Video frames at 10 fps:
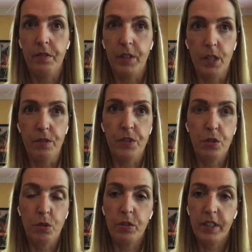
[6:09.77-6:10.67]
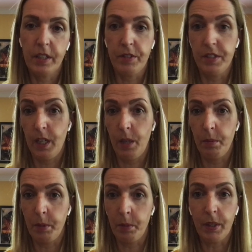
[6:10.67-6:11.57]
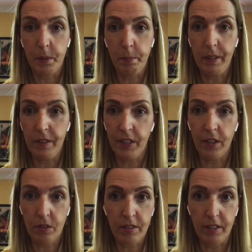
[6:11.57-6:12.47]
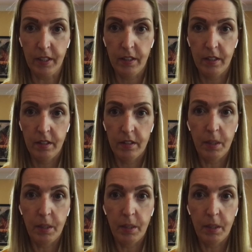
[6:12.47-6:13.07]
involved don't give a damn about what the building looks like.